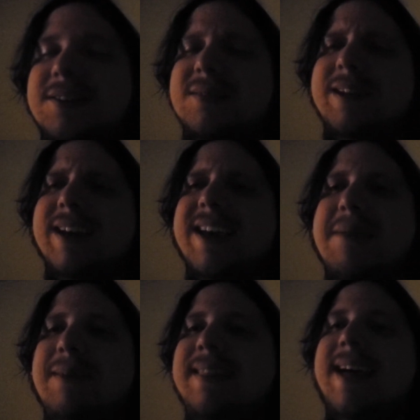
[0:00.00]
So I'm like, it
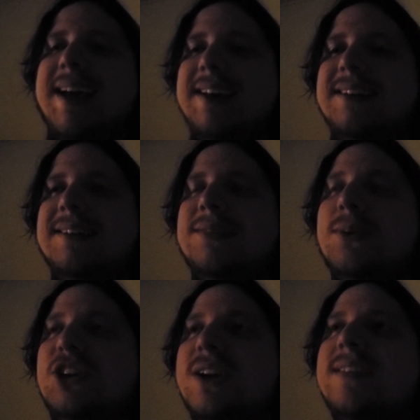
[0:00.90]
can't be that.
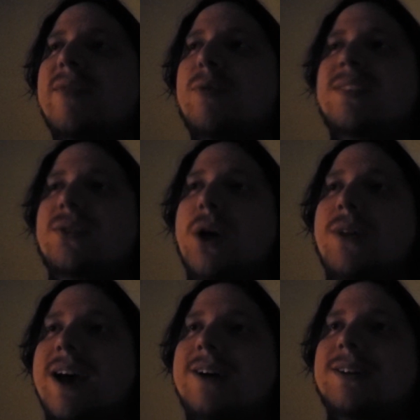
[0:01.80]
So I checked everyone's
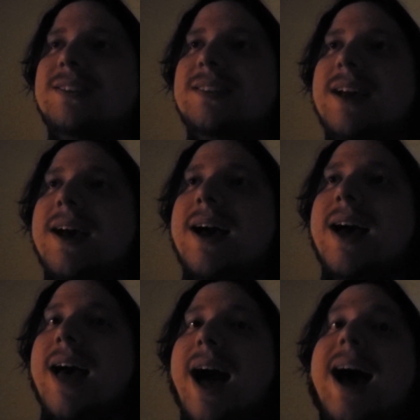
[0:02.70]
loadouts.
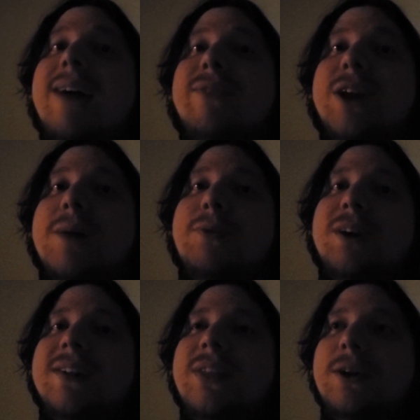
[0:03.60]
I haven't
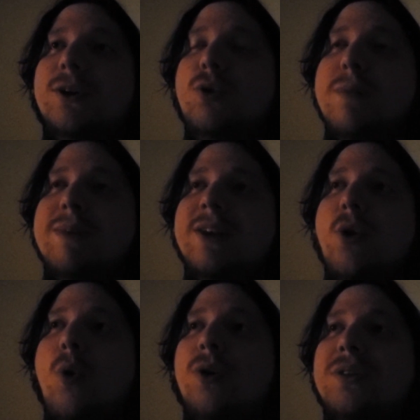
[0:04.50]
upgraded their equipment
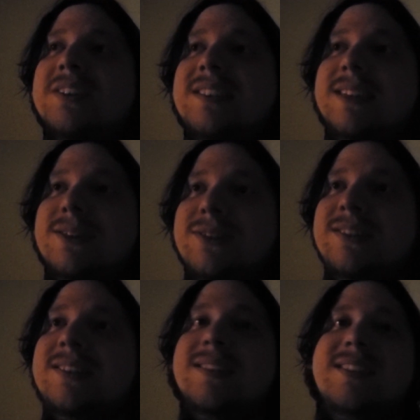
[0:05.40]
or their
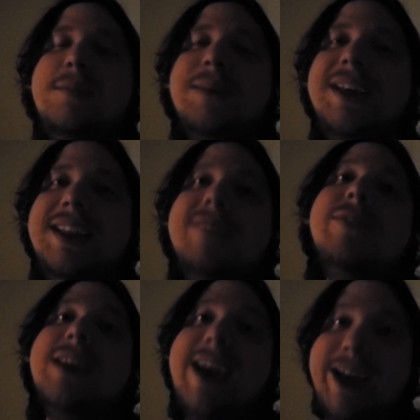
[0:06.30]
skills since the beginning
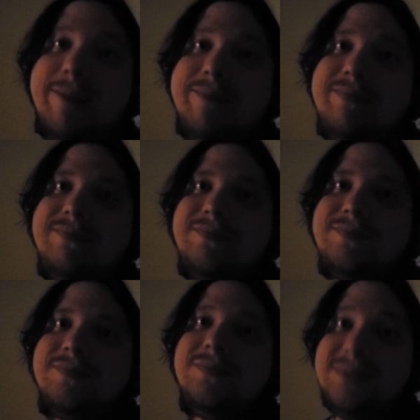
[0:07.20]
of the game.
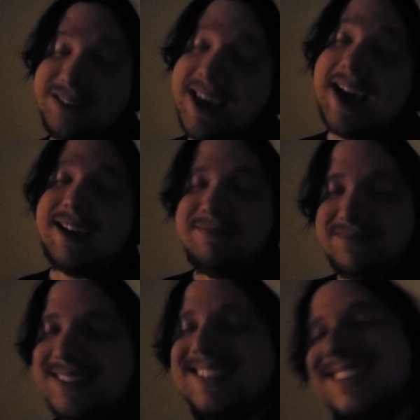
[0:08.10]
Yeah,
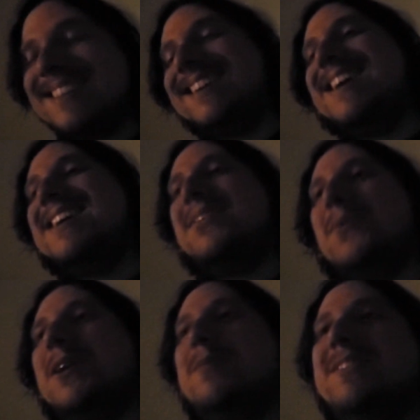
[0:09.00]

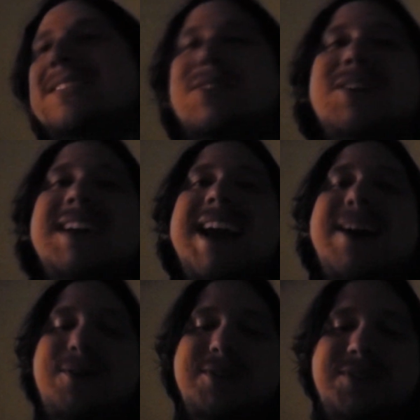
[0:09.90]
went almost 30
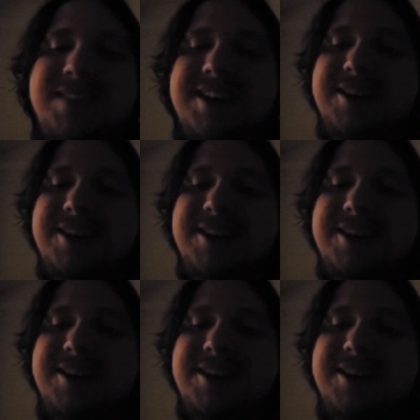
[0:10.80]
hours without